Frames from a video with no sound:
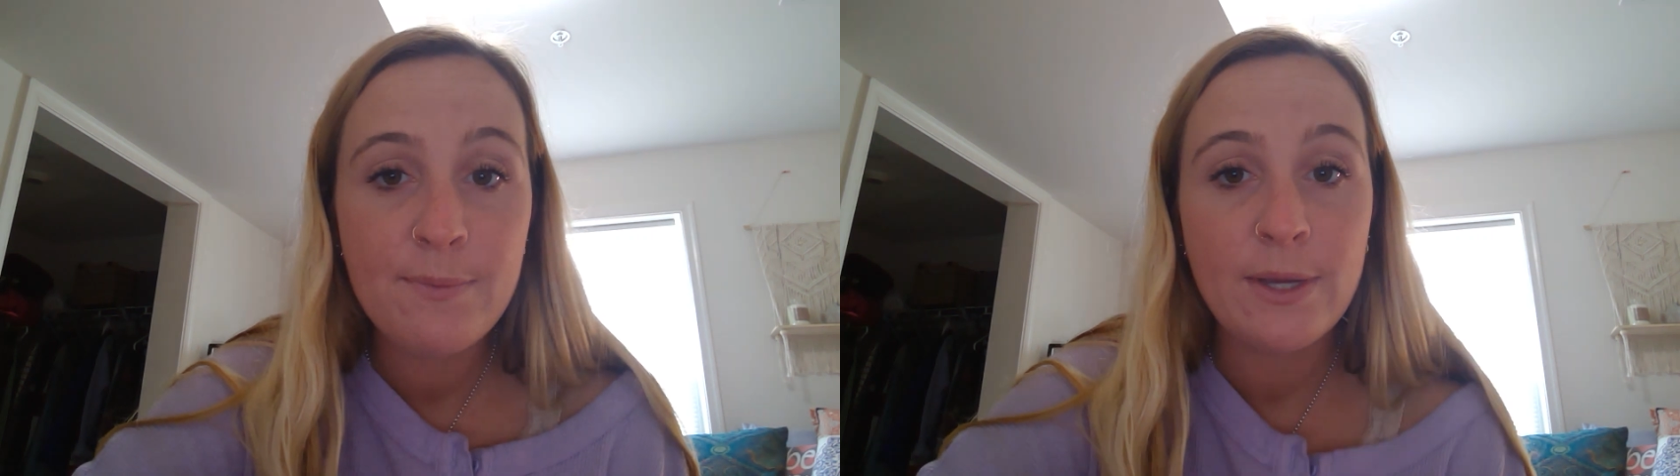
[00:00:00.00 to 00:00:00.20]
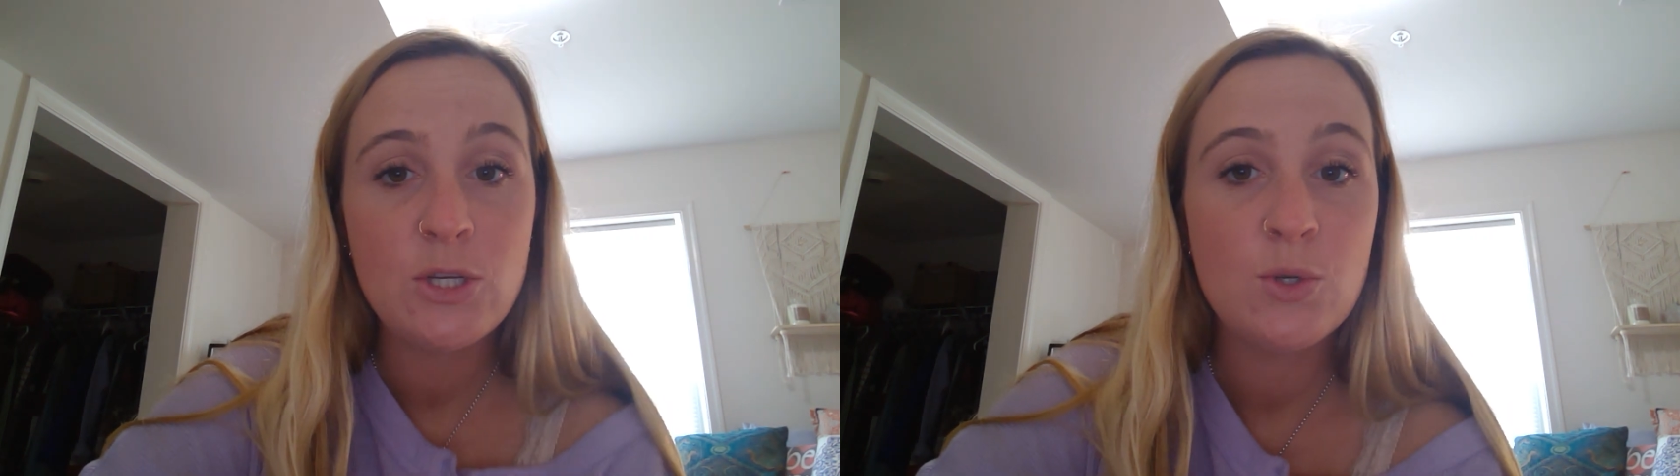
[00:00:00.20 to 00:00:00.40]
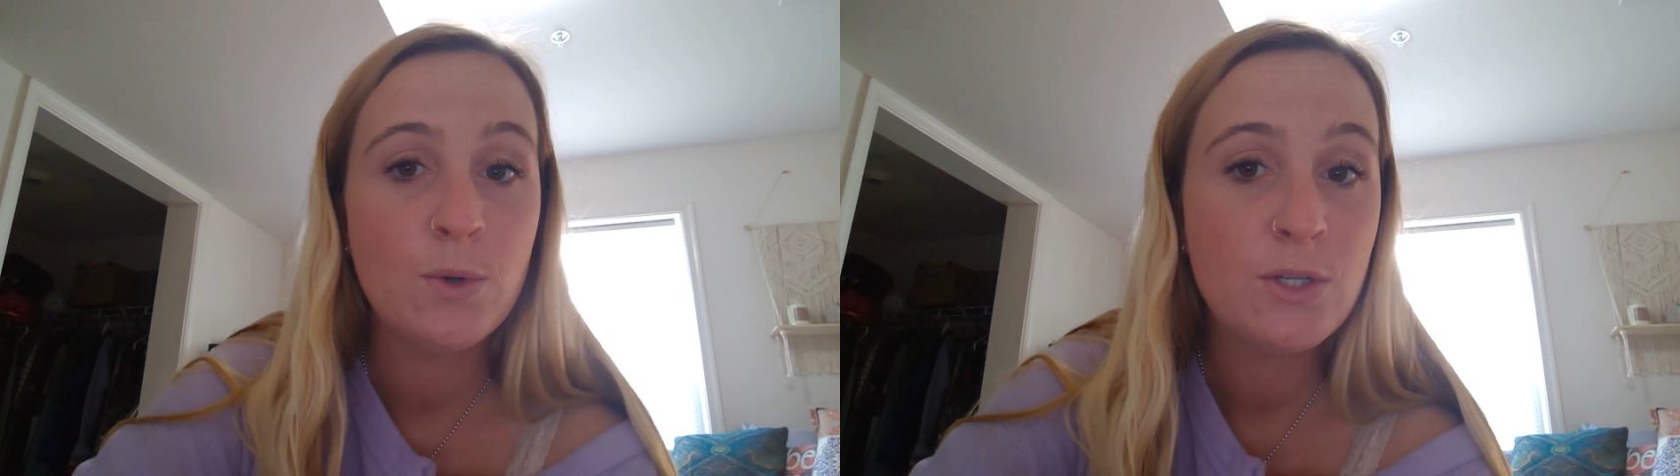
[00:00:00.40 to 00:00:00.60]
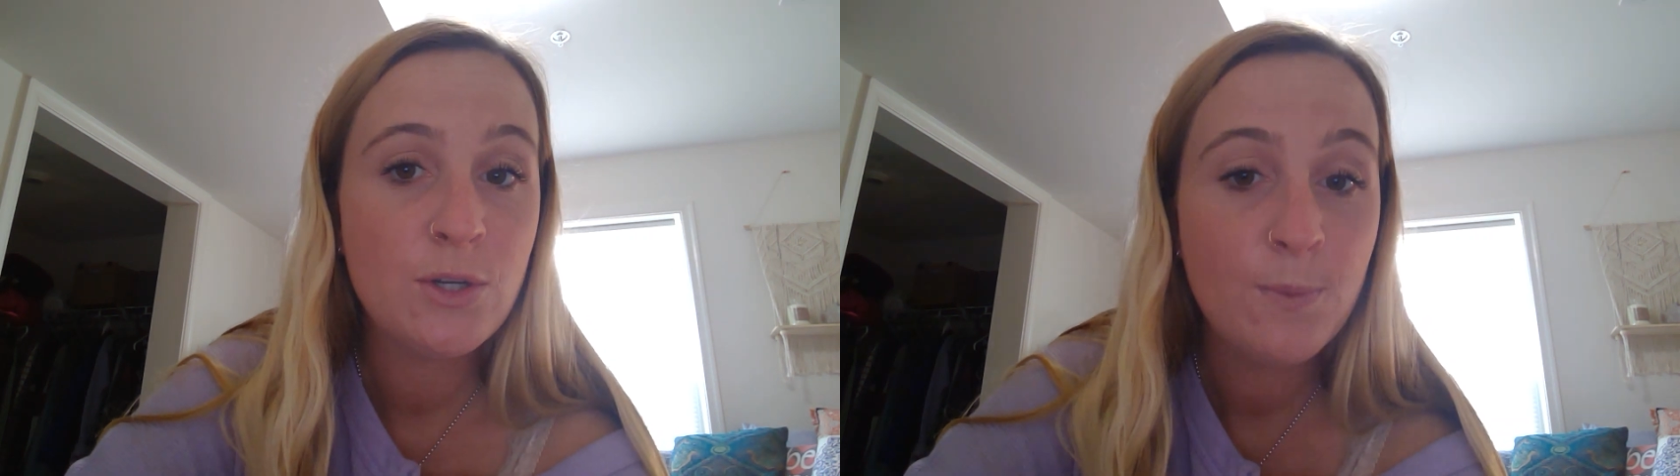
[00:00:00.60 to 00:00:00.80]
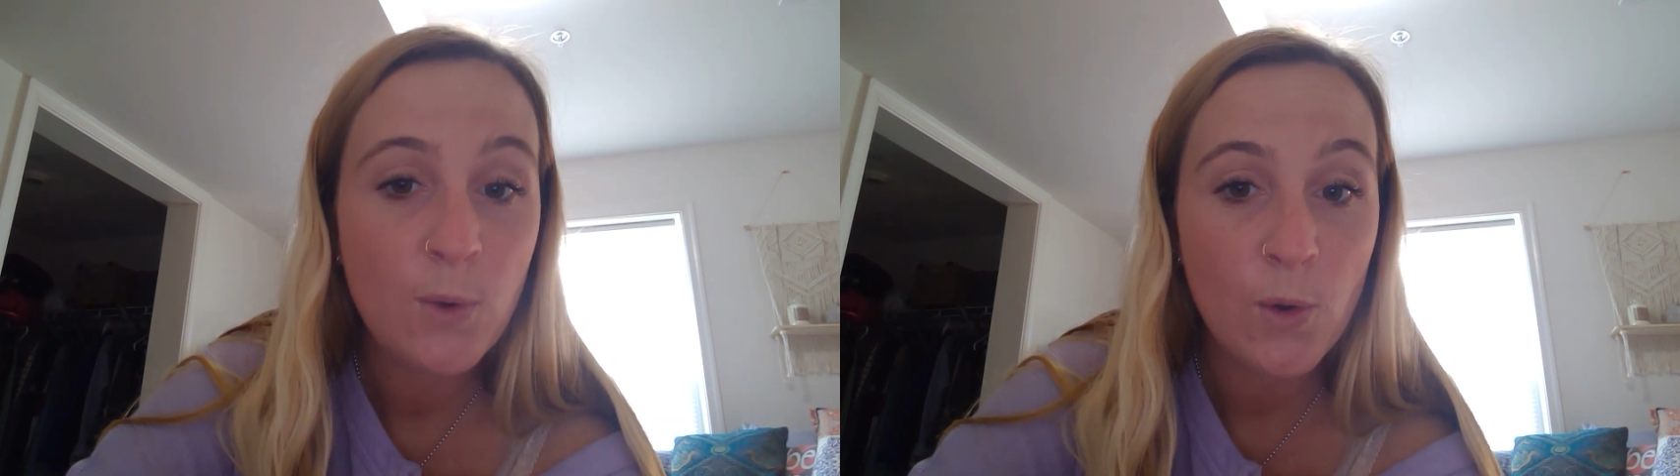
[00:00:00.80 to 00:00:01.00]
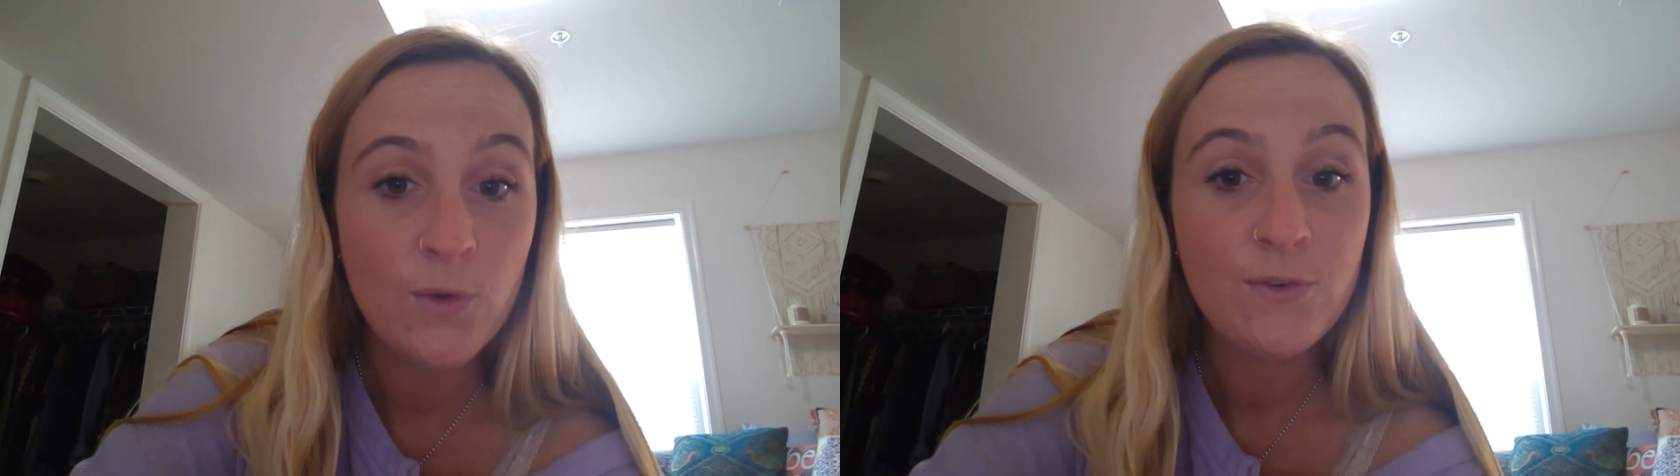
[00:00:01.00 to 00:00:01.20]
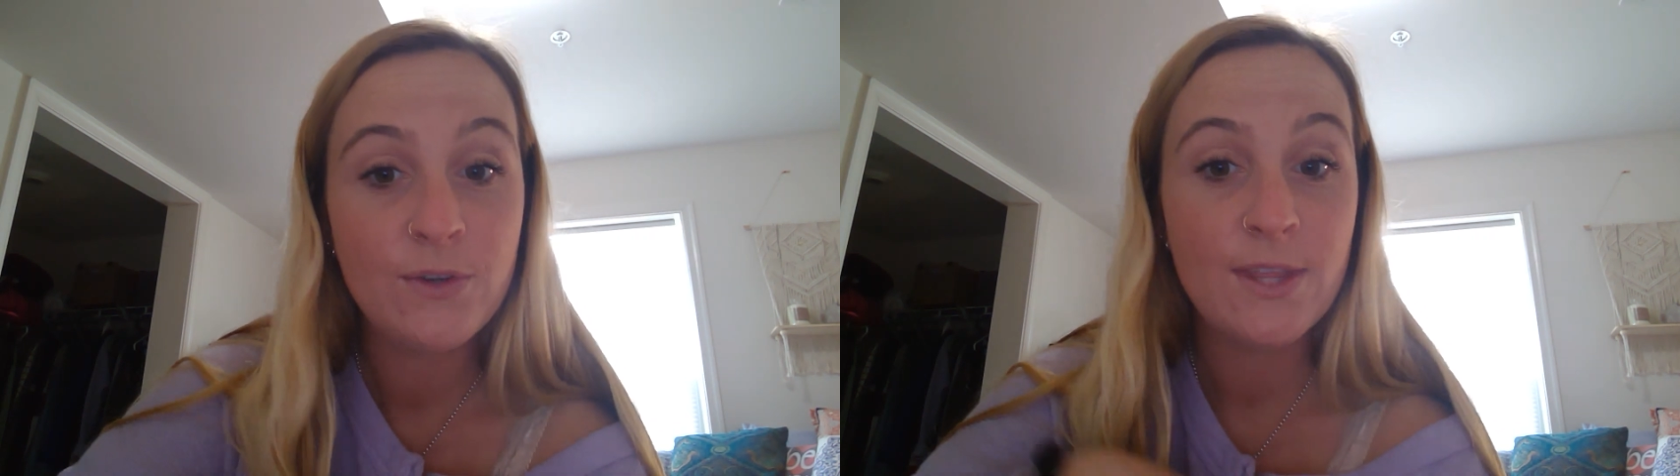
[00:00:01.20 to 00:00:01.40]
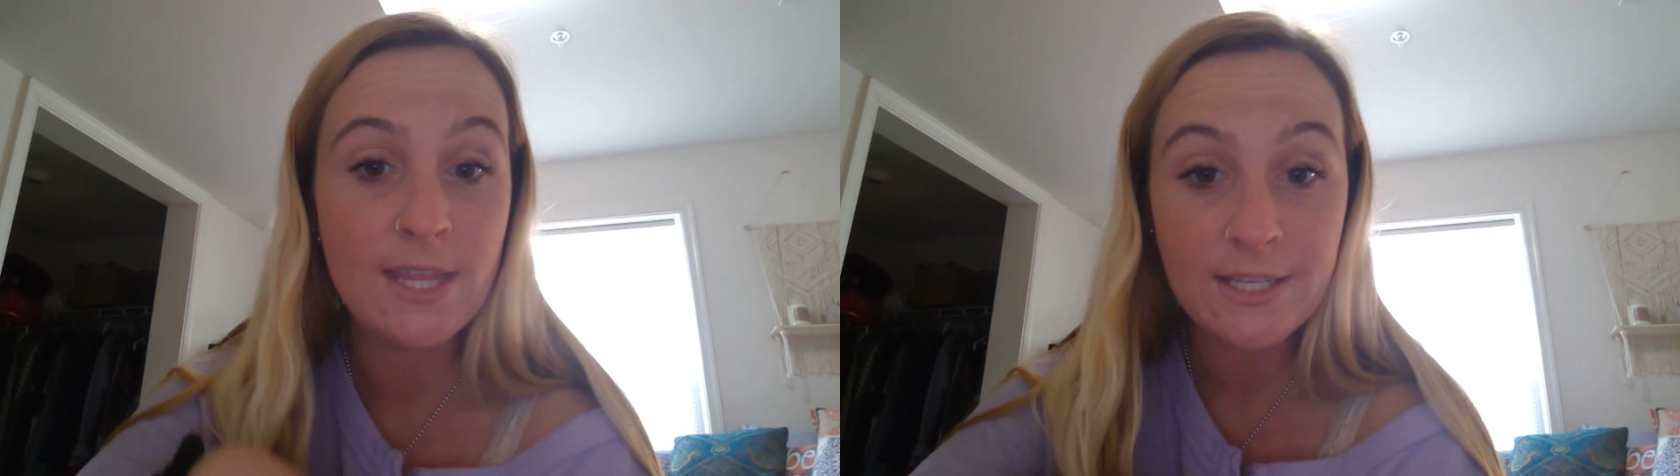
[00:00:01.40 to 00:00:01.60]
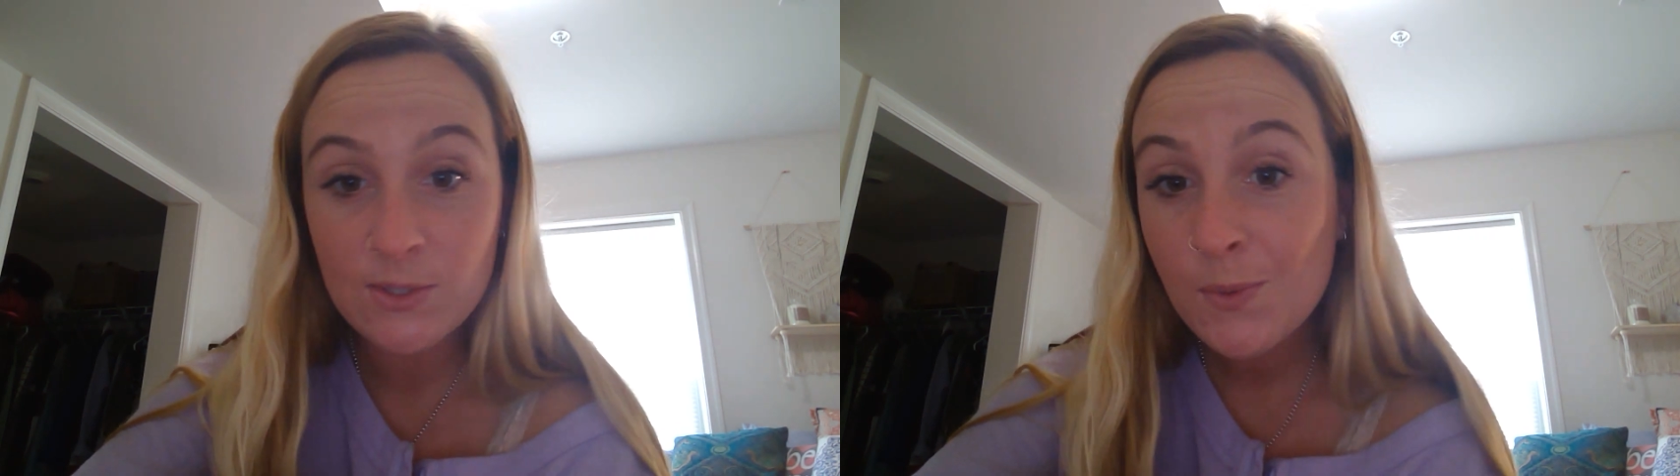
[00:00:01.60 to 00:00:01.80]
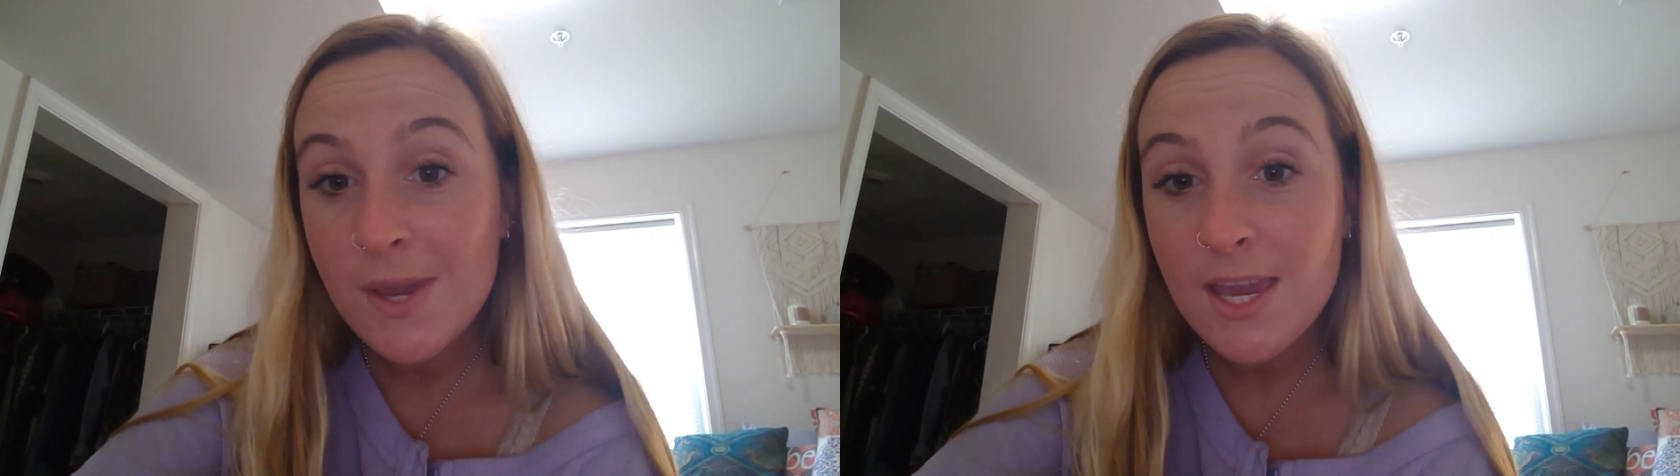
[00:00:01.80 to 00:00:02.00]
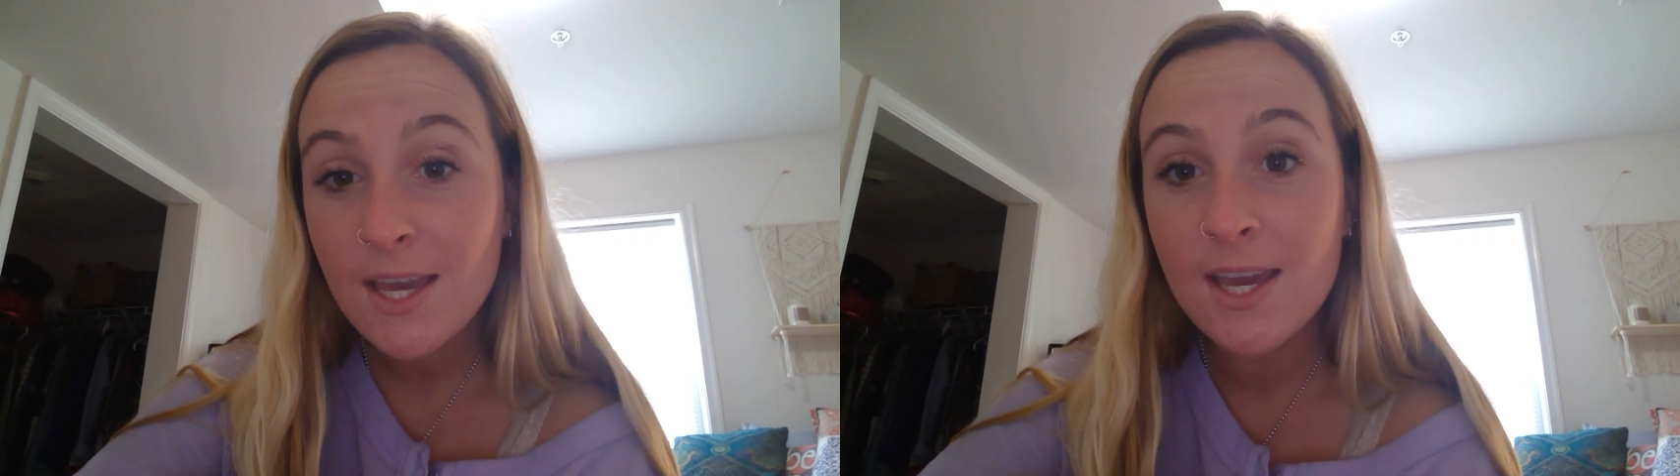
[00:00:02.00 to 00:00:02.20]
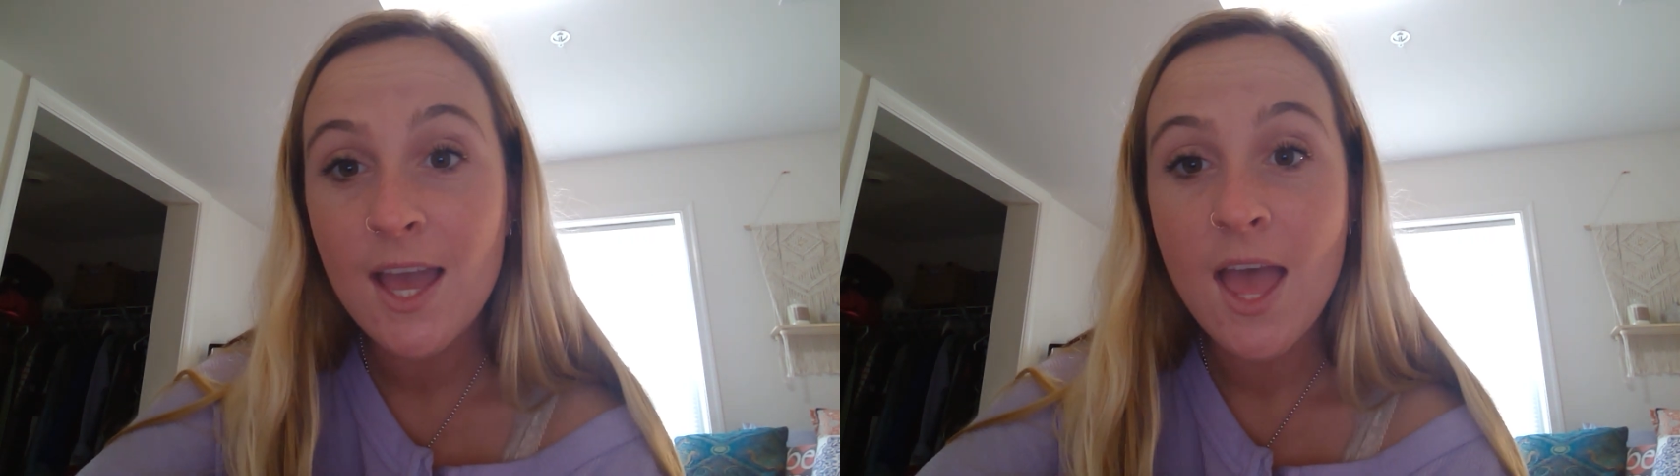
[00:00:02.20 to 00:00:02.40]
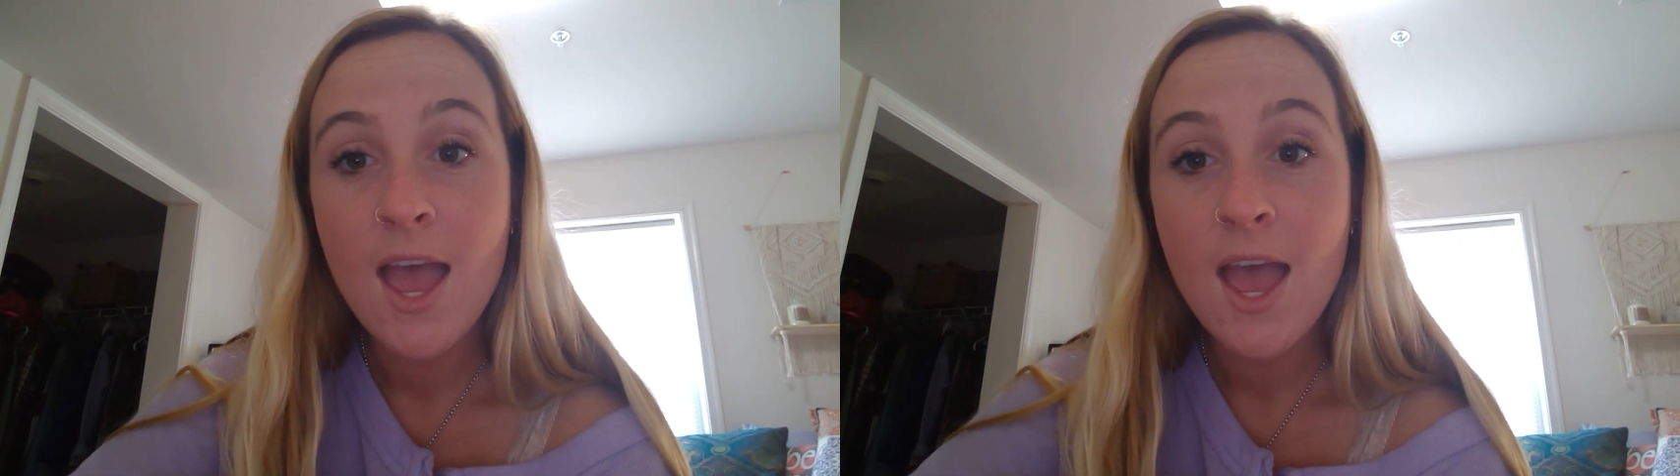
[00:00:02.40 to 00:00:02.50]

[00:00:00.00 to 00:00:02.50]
my short-term goal for this week